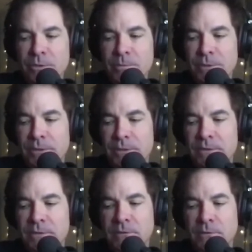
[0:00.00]

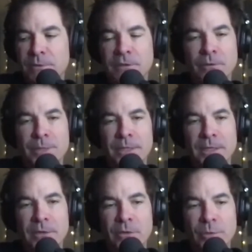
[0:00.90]
experience a little bit of the Bay
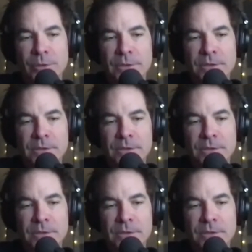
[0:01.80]
Area with us.